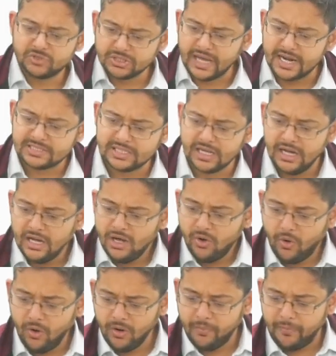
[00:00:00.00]
So that's the
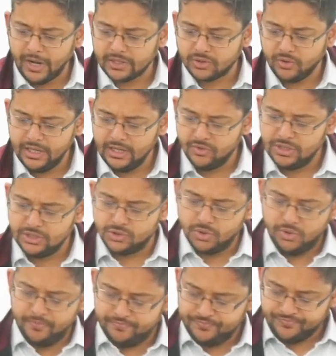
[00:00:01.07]
whole pathway you need
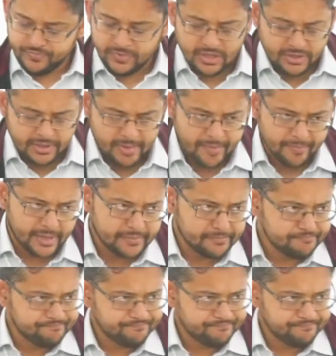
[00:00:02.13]
to remember.